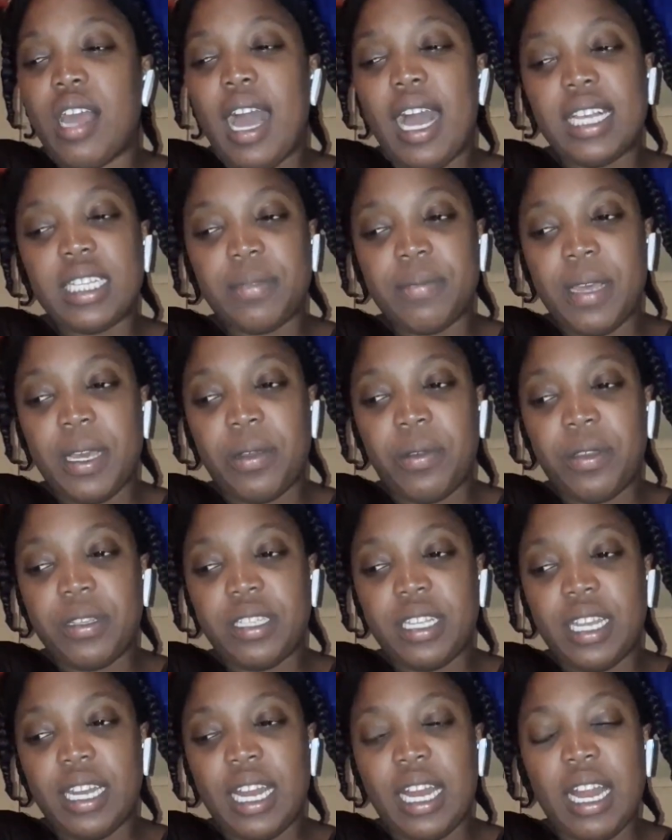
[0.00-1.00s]
asked me a
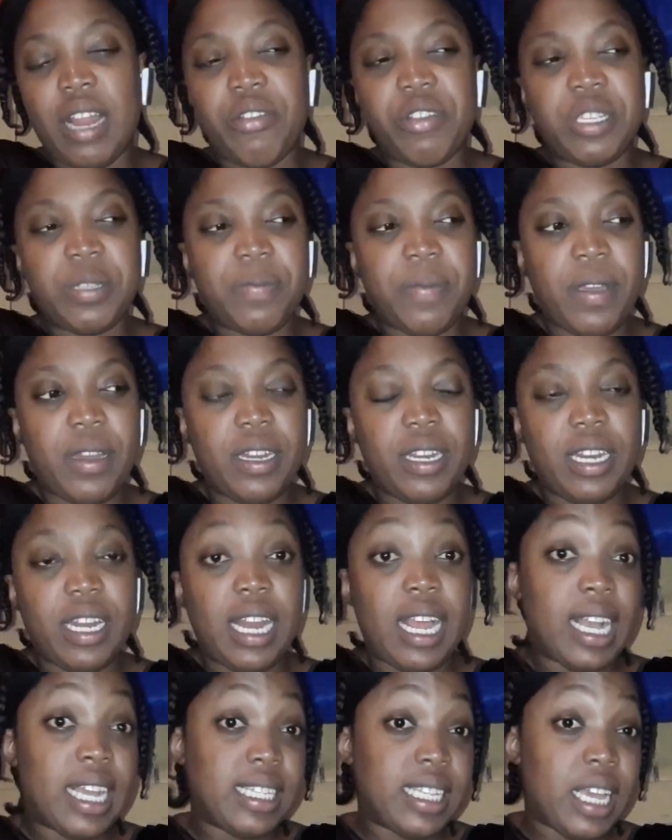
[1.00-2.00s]
question, and I responded.
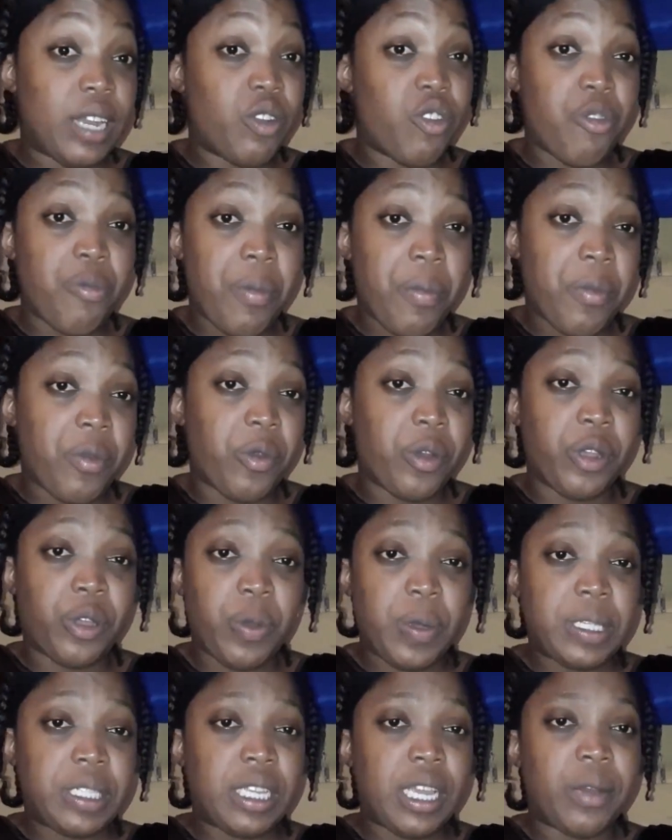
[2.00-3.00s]
Like I said, I don't remember what the
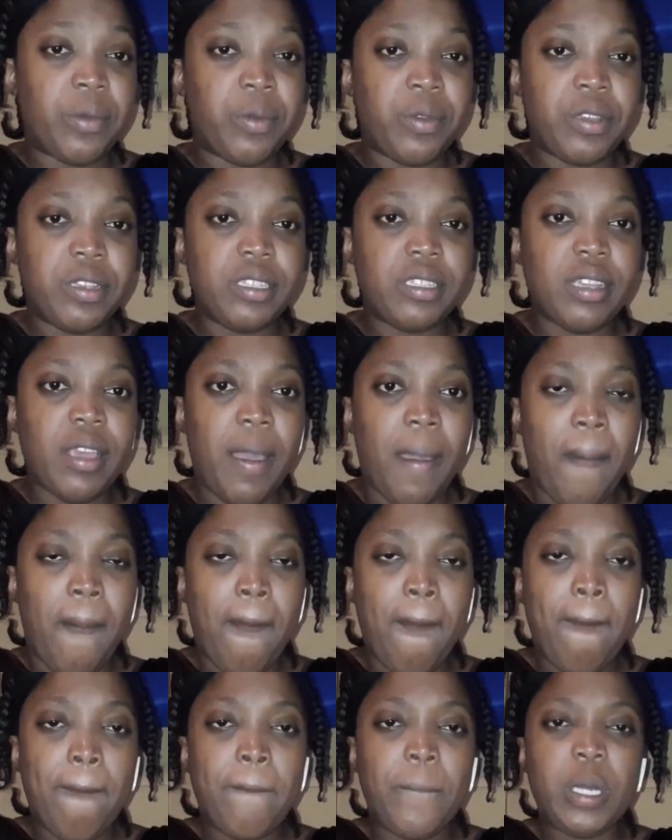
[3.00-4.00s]
question was.
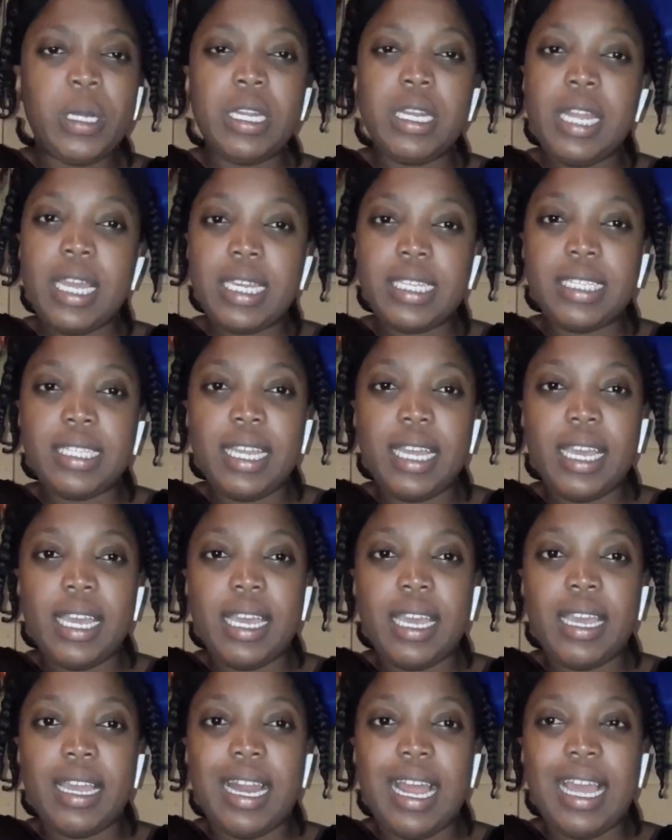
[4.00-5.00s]
But the next
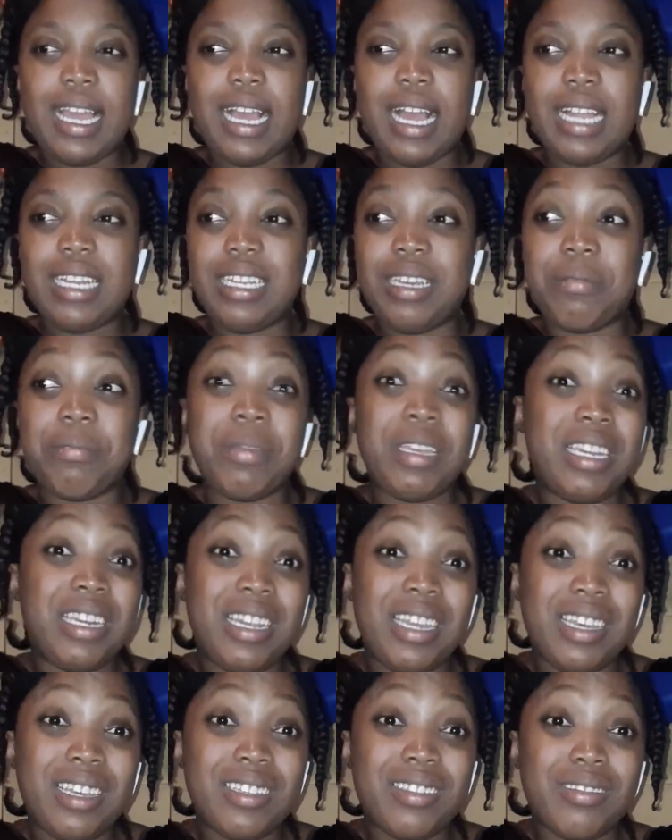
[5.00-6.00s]
day, like, I think
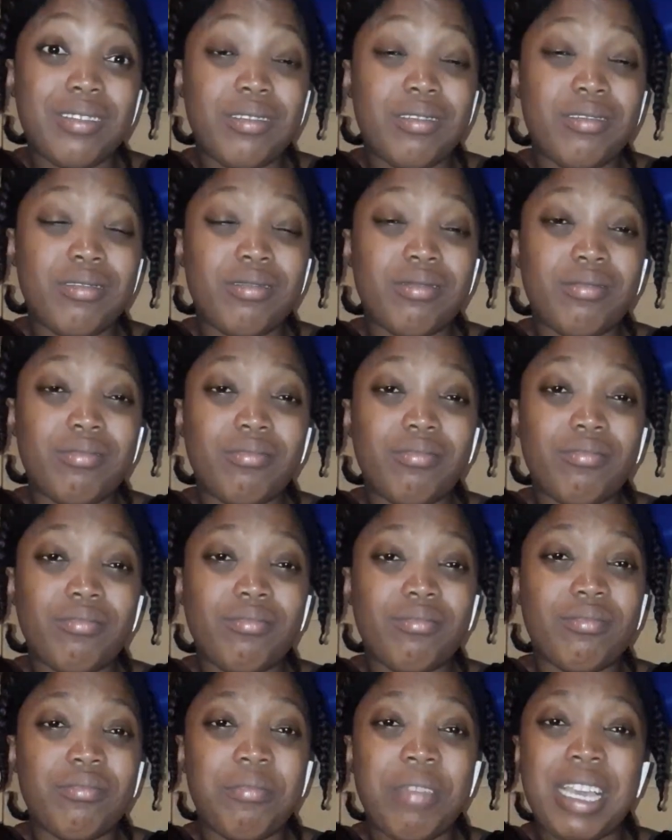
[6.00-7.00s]
midday, so
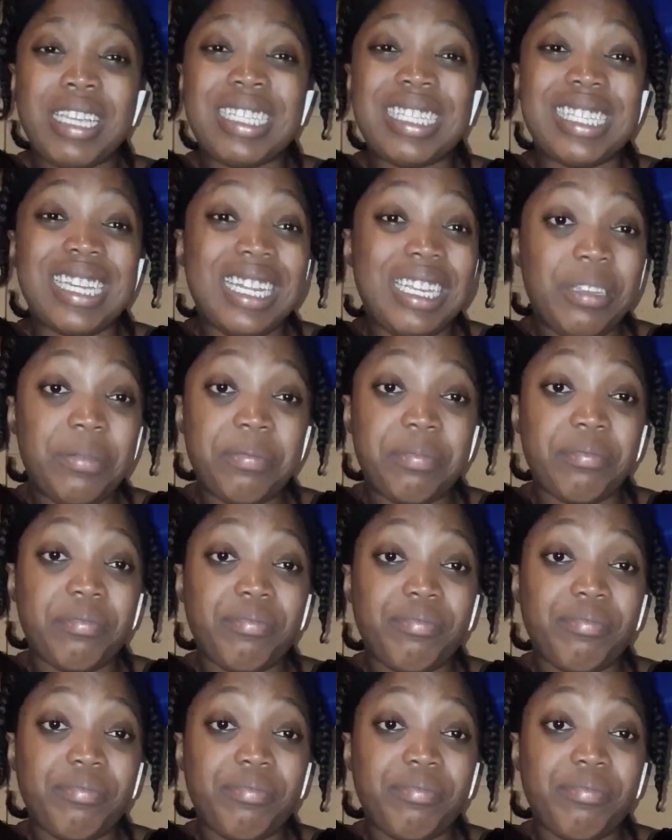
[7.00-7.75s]
me asleep.